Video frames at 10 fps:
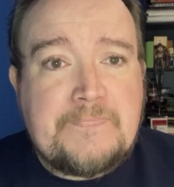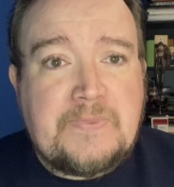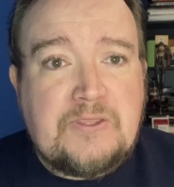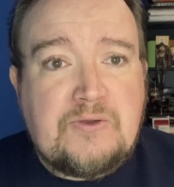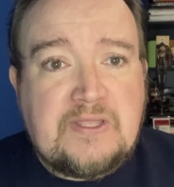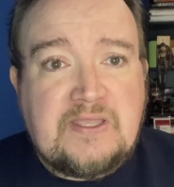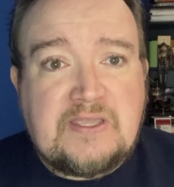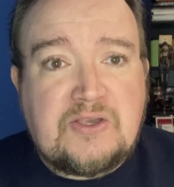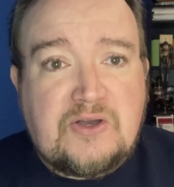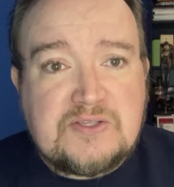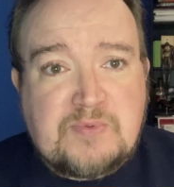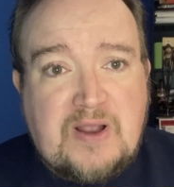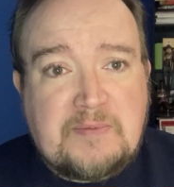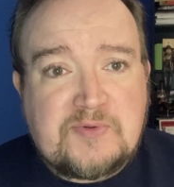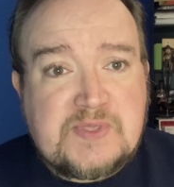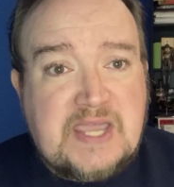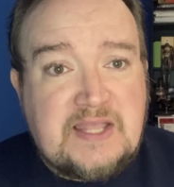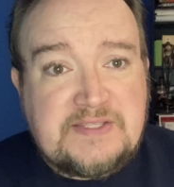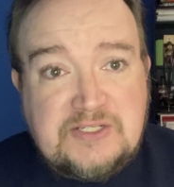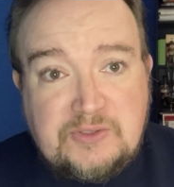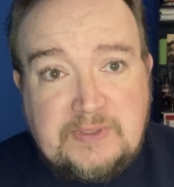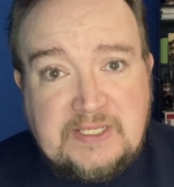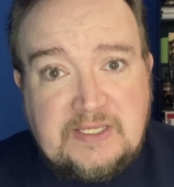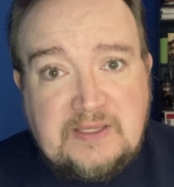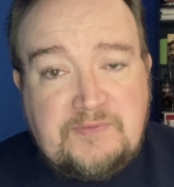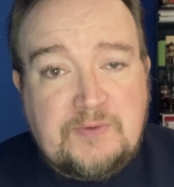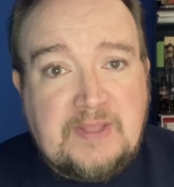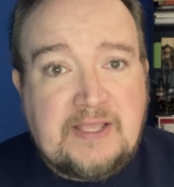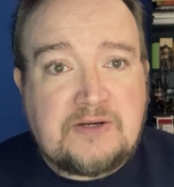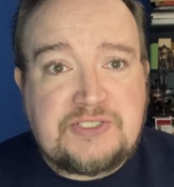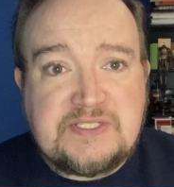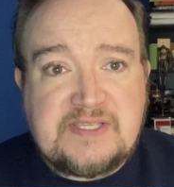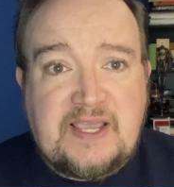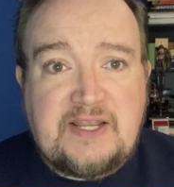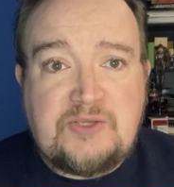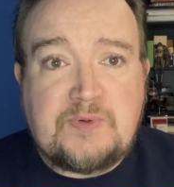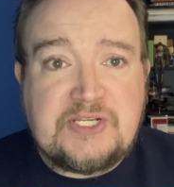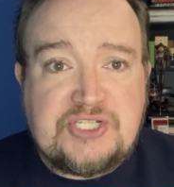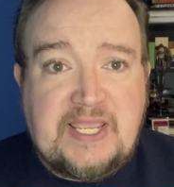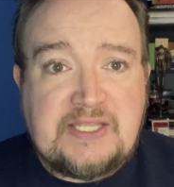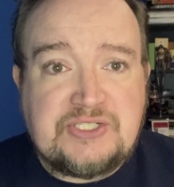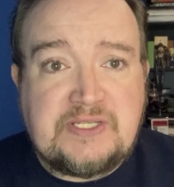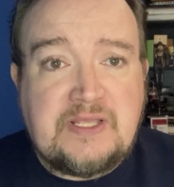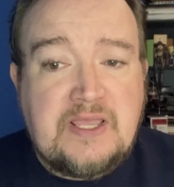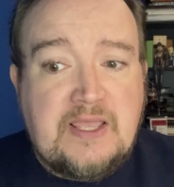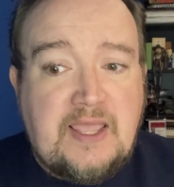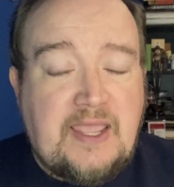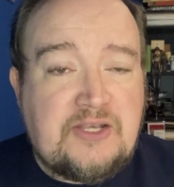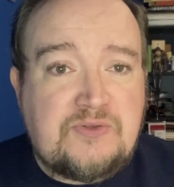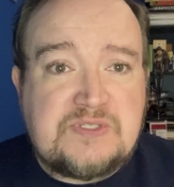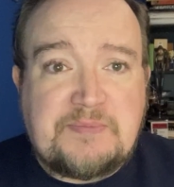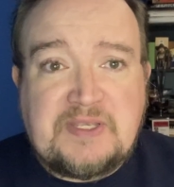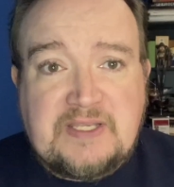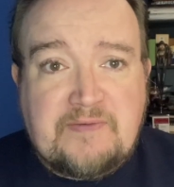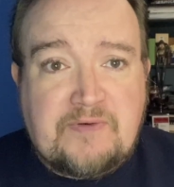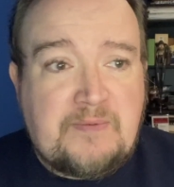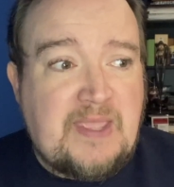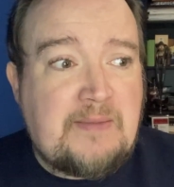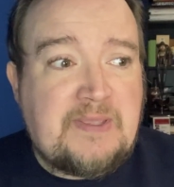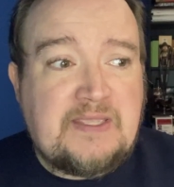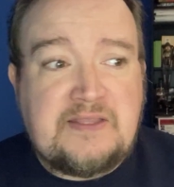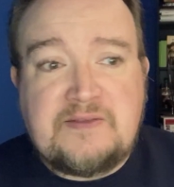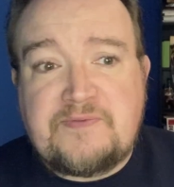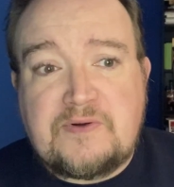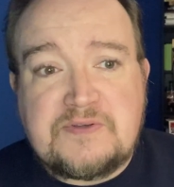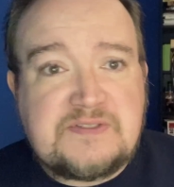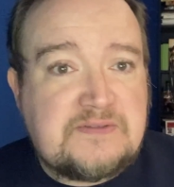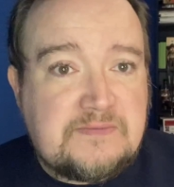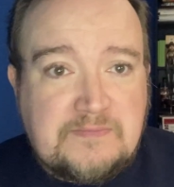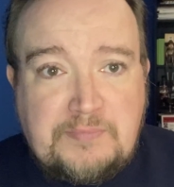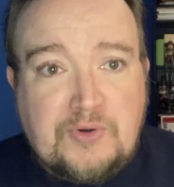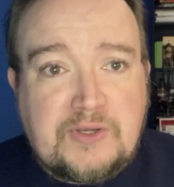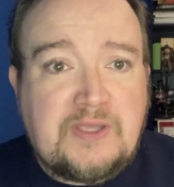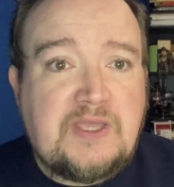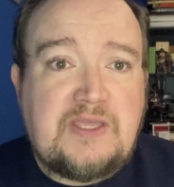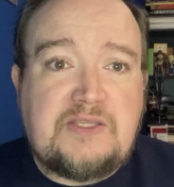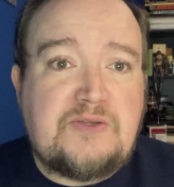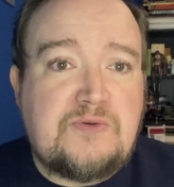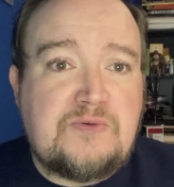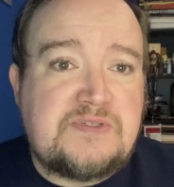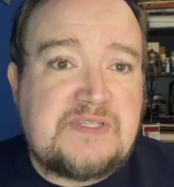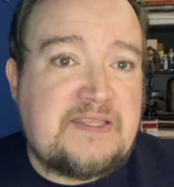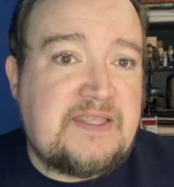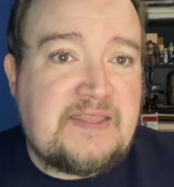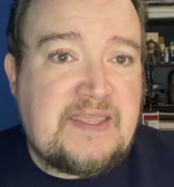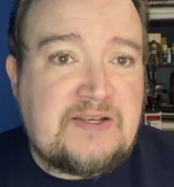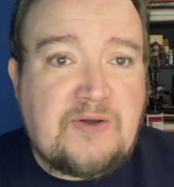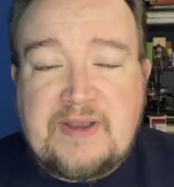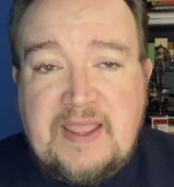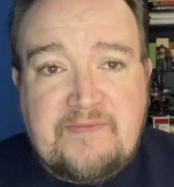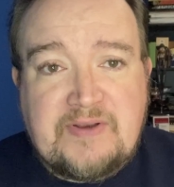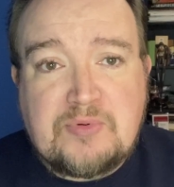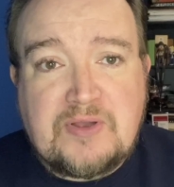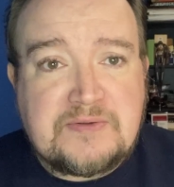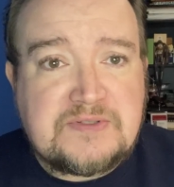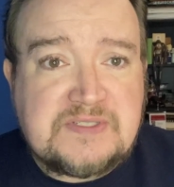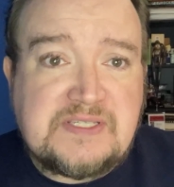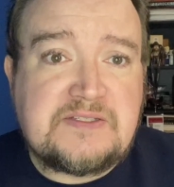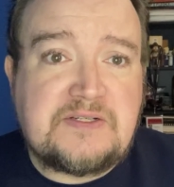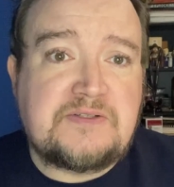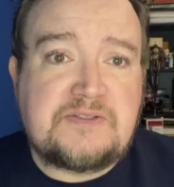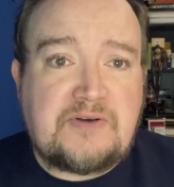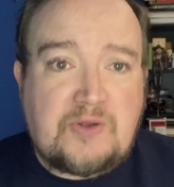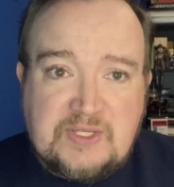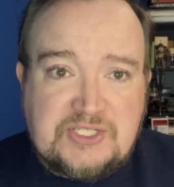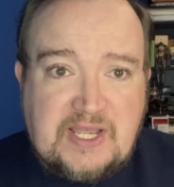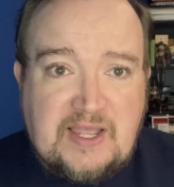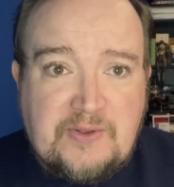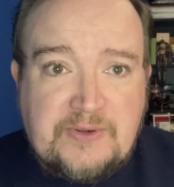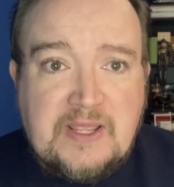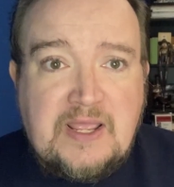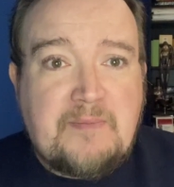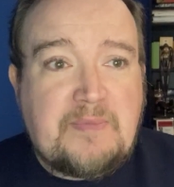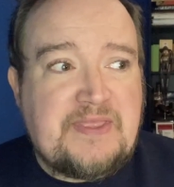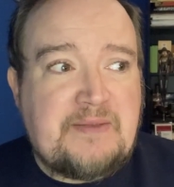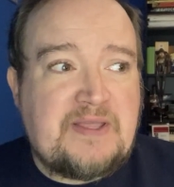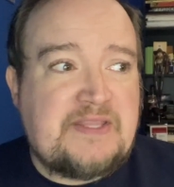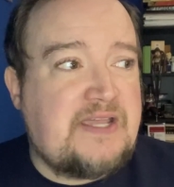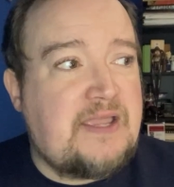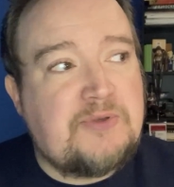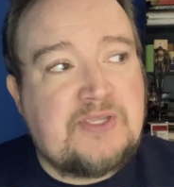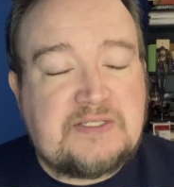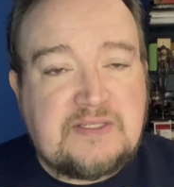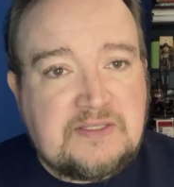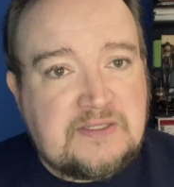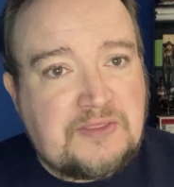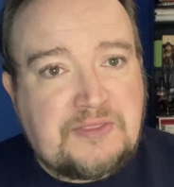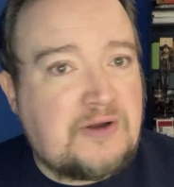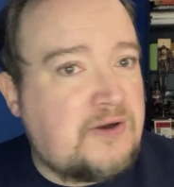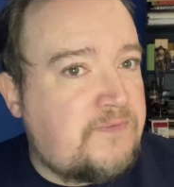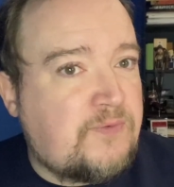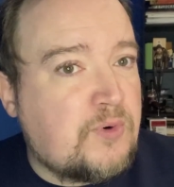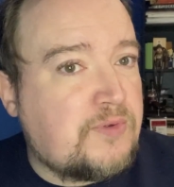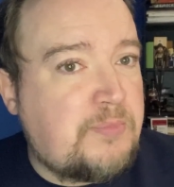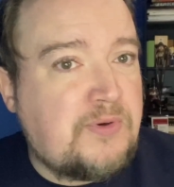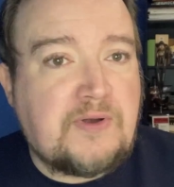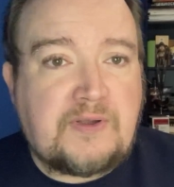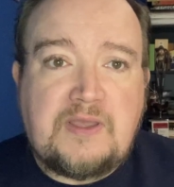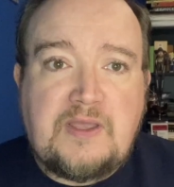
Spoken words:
it can cause problems with continuity if you later decide you want to change it and do something different. Maybe in the first book you said that they don't have any brothers or sisters, they're an only child. But then by the time you get to the third, fourth book,